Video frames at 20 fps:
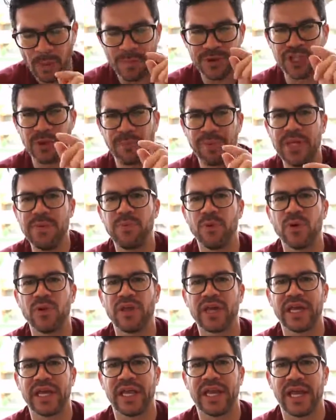But the
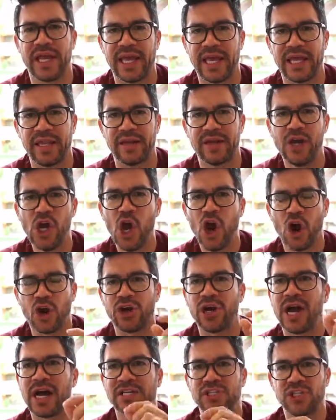people that get ahead
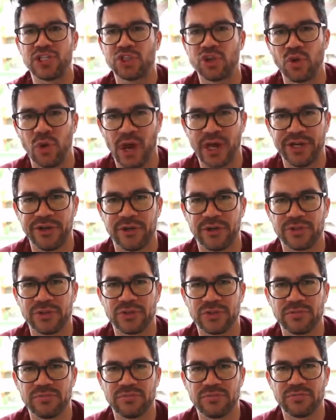are not just
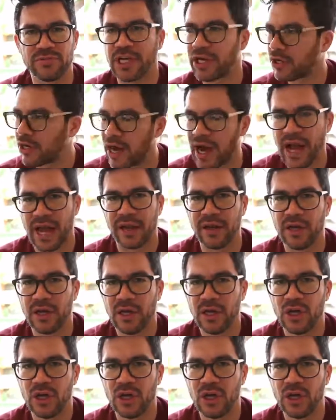grinders. They're not.